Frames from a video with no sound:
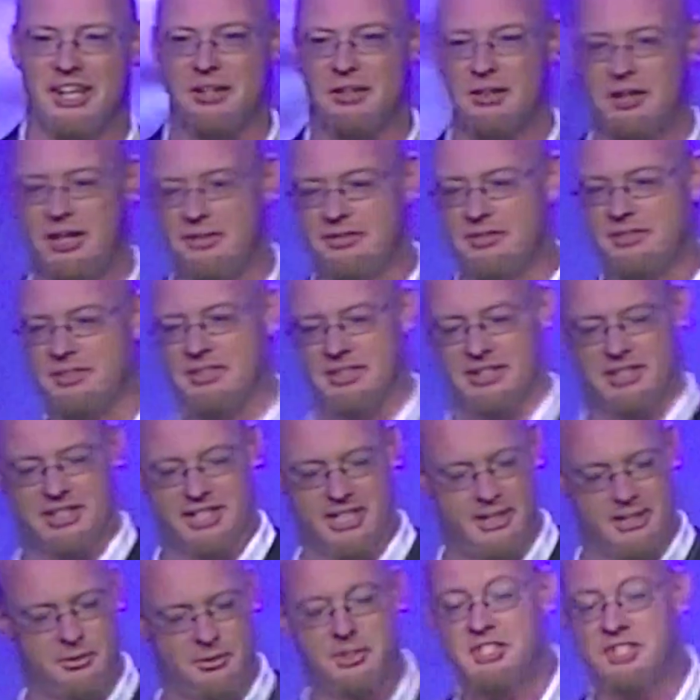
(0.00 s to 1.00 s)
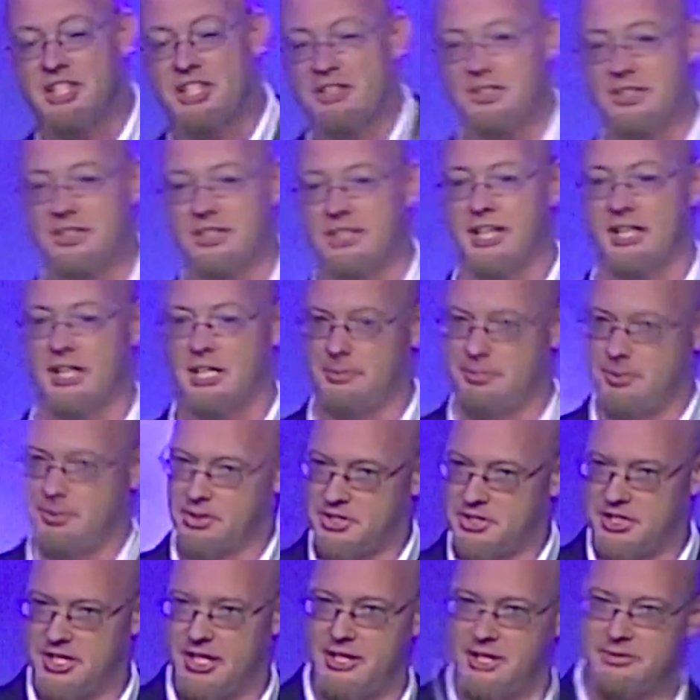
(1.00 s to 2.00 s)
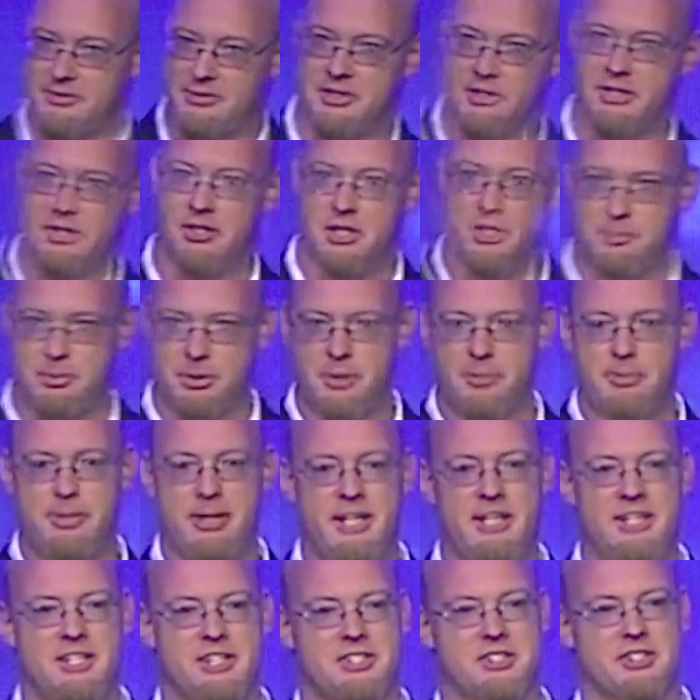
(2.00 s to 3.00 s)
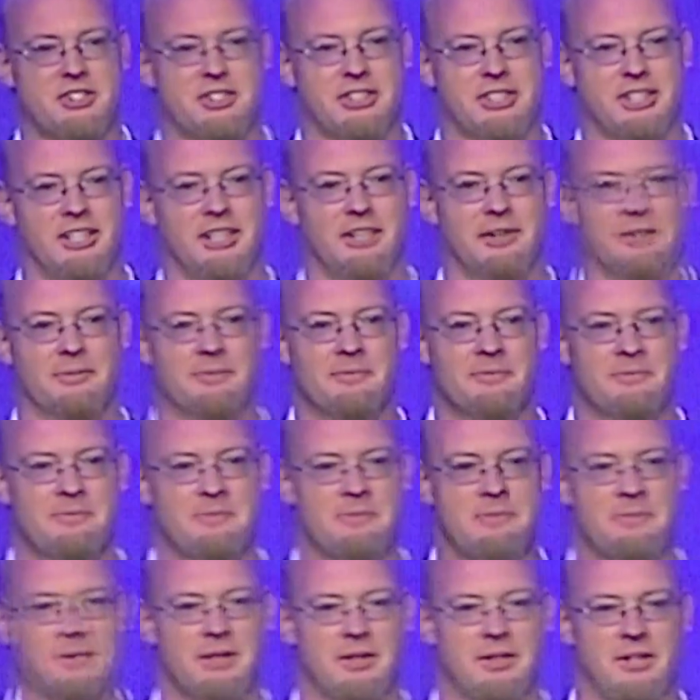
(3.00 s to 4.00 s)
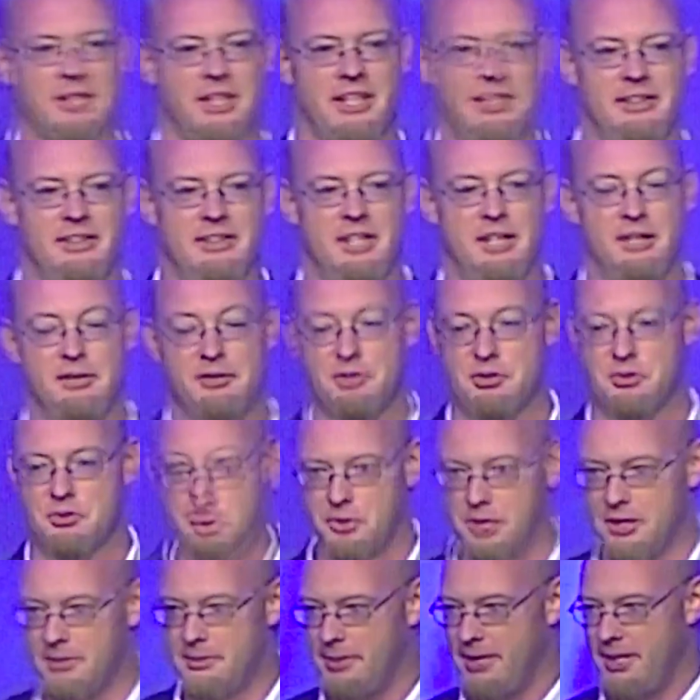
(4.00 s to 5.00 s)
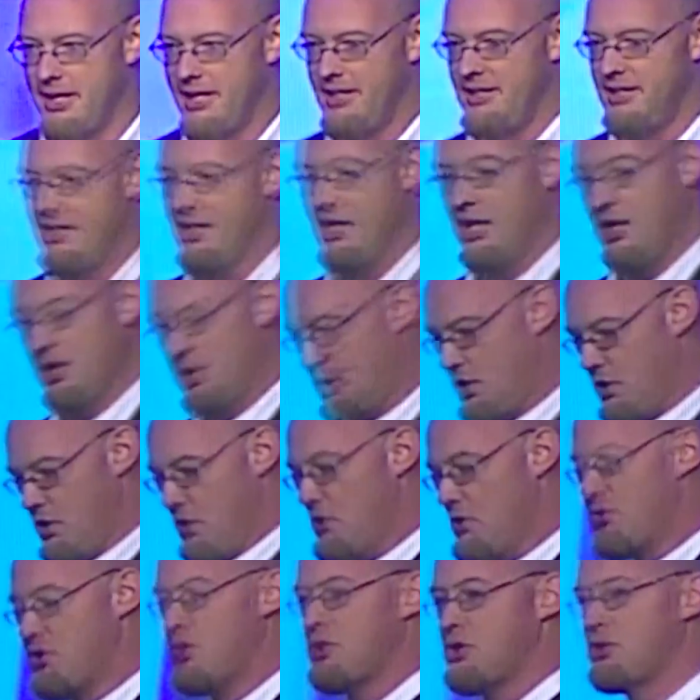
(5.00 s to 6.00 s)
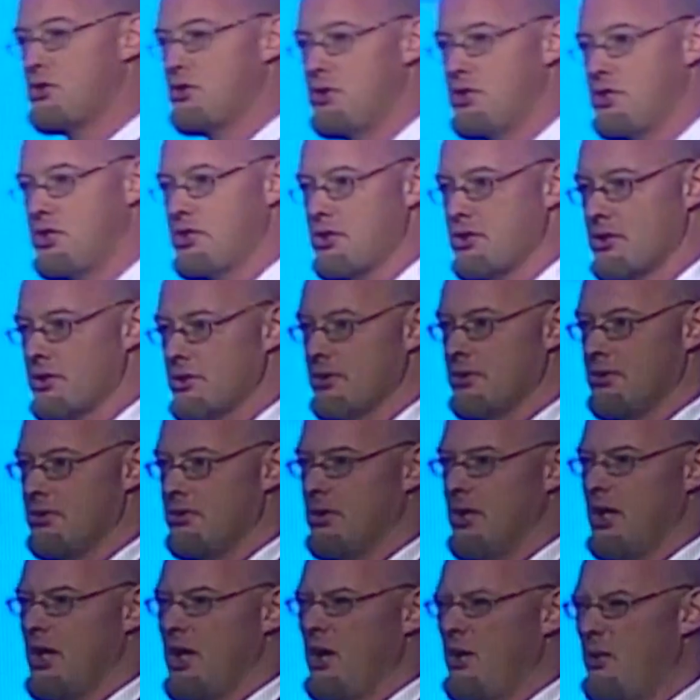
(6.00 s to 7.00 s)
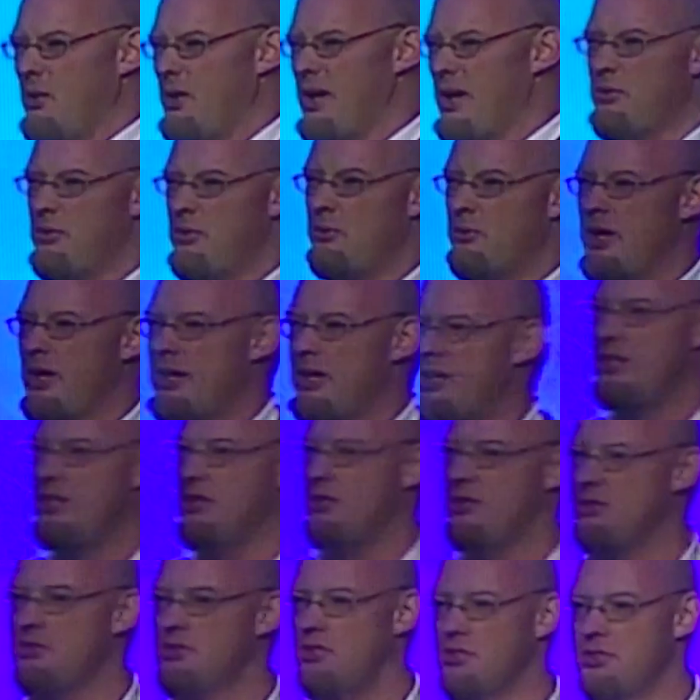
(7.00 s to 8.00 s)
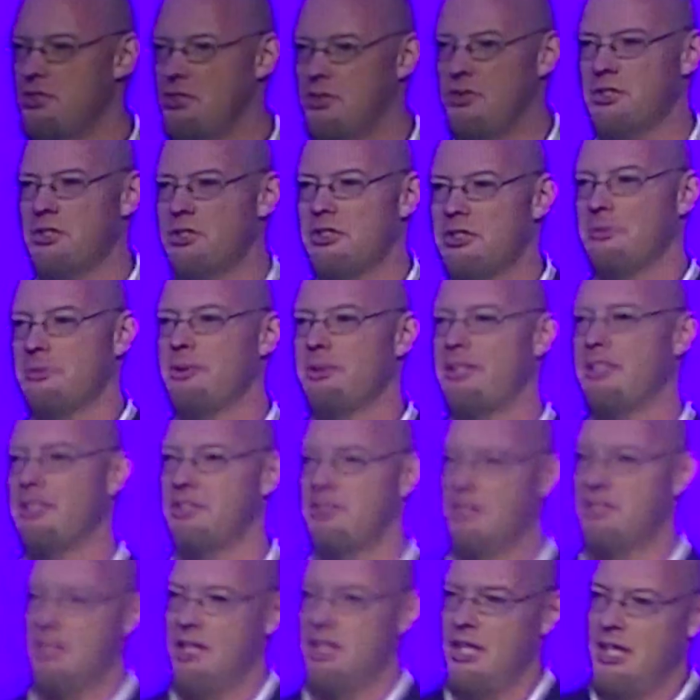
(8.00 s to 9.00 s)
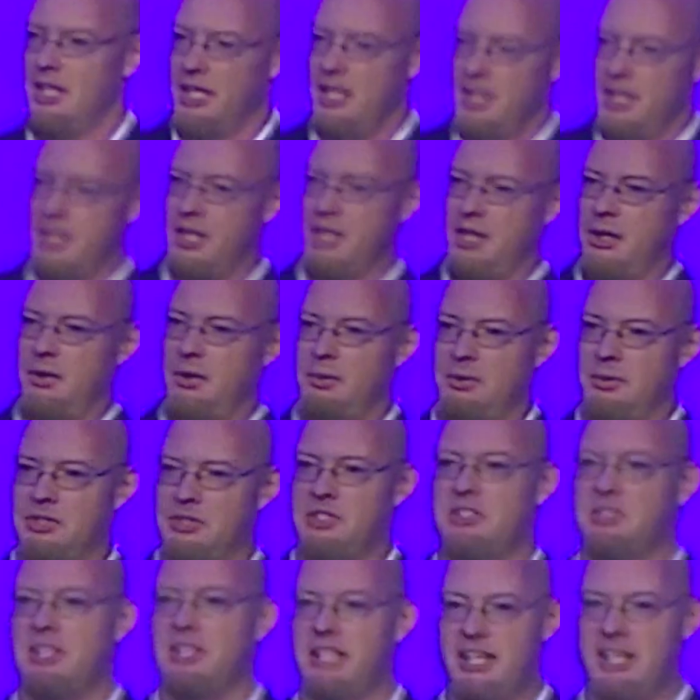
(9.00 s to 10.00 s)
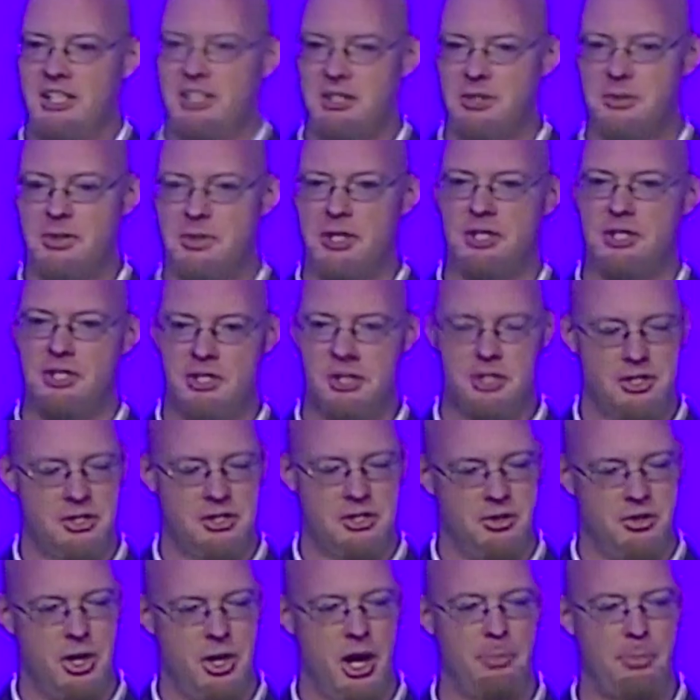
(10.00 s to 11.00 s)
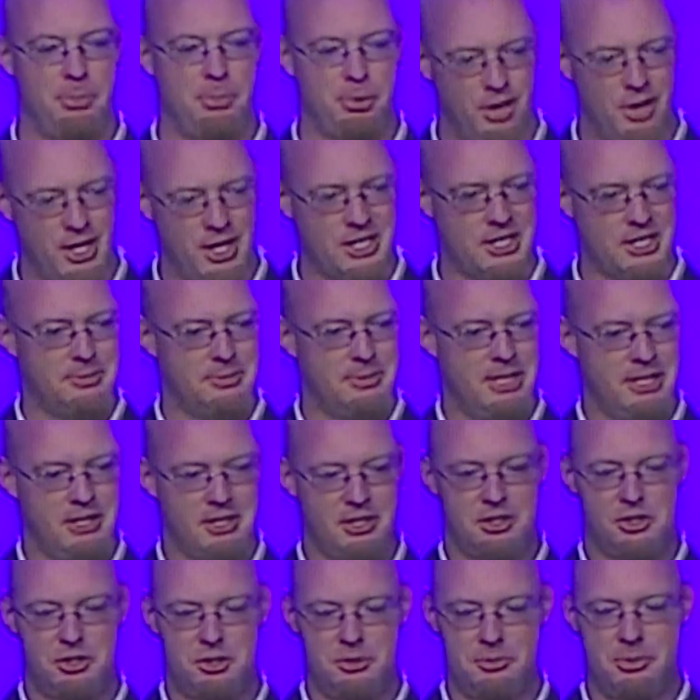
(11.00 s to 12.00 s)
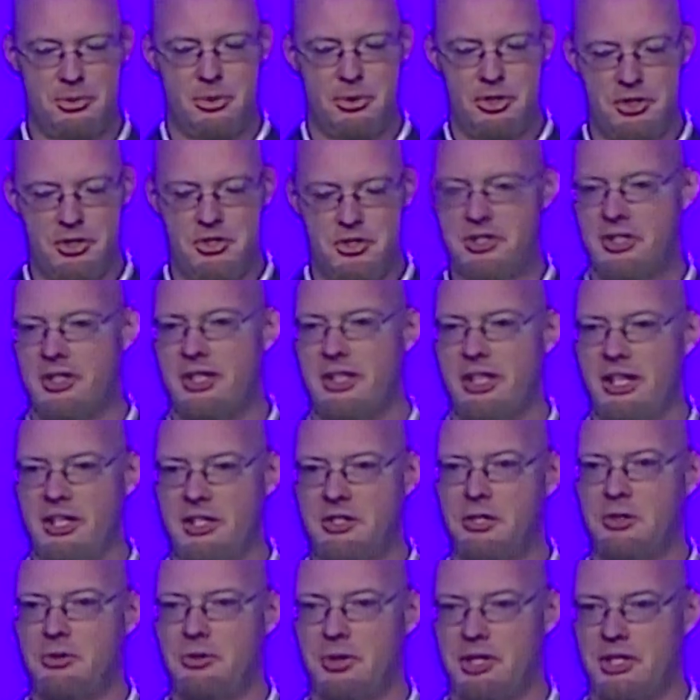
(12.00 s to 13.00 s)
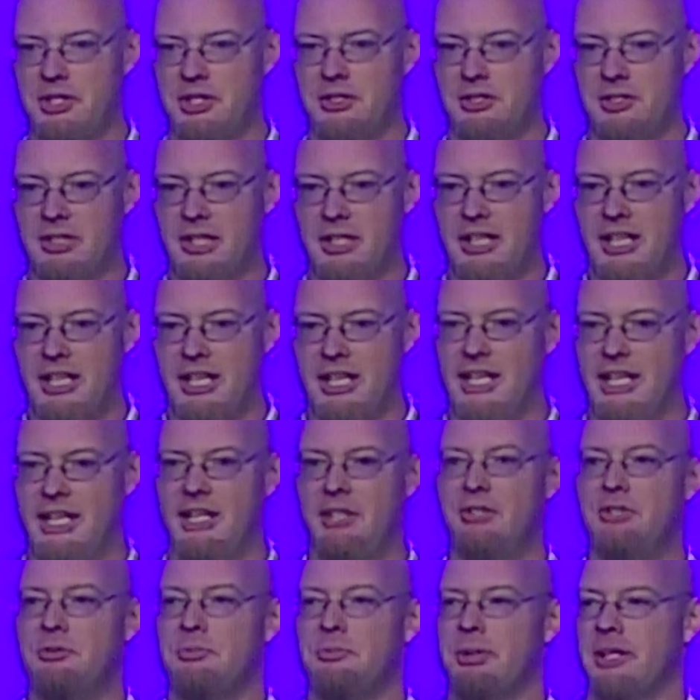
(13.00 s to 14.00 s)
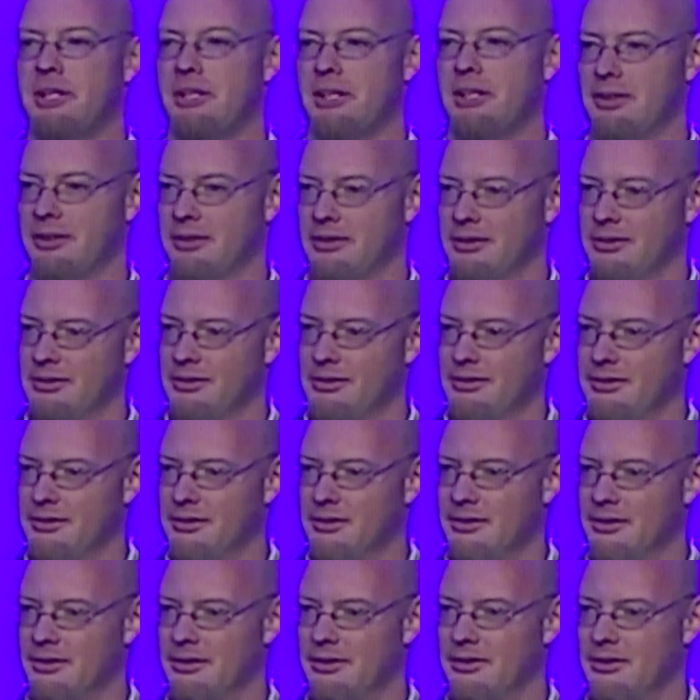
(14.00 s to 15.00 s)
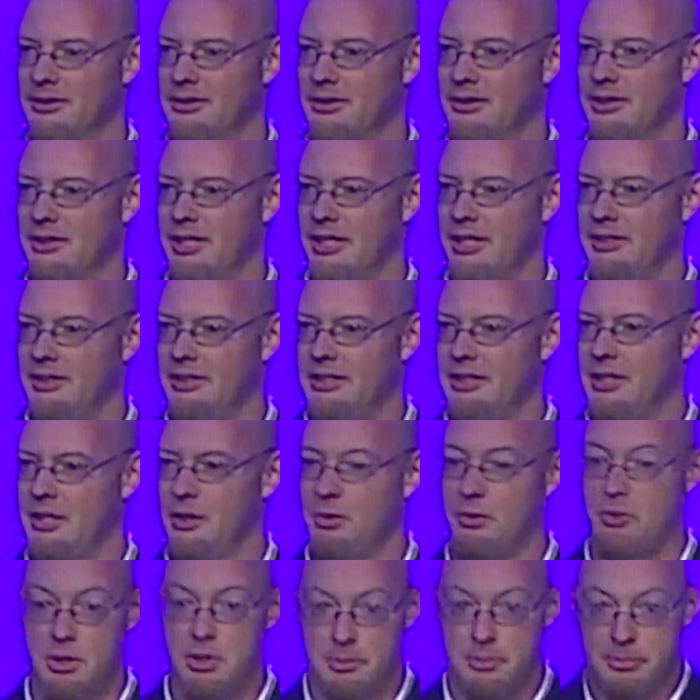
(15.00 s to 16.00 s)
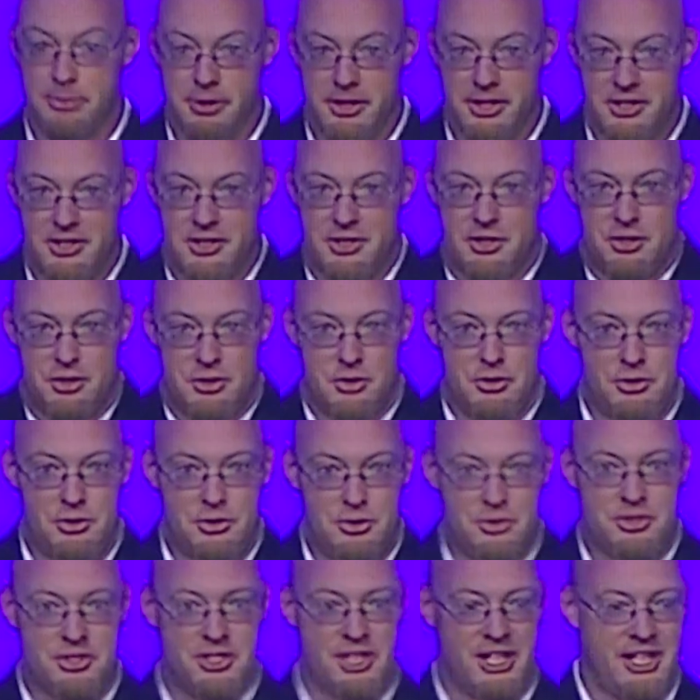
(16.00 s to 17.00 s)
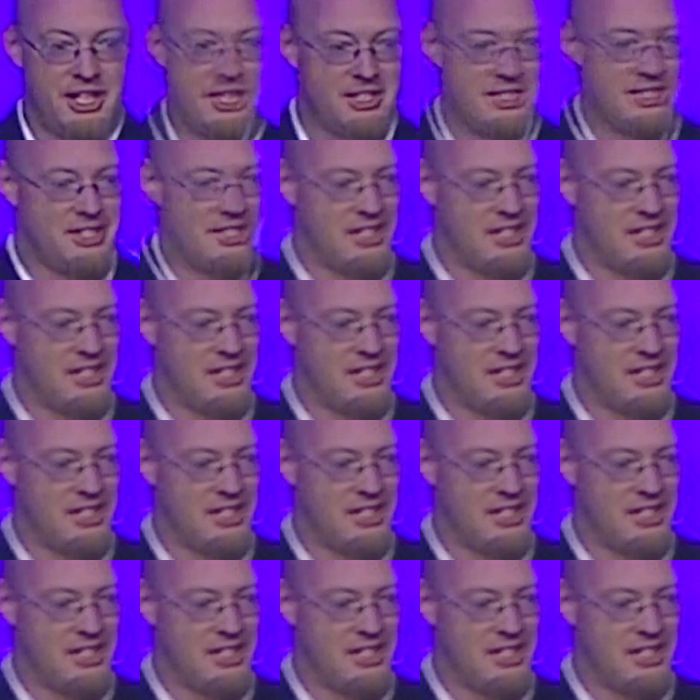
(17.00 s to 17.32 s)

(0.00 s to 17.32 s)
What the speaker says: Okay, and what's that look like? You put a salve on there, you put a bandage on there. Okay, if it was really bad, you use a suture. Why do you suture? It's because when there's a laceration and you approximate the 2 borders of the laceration, it heals better. Okay, when you bring the 2 sides of the cut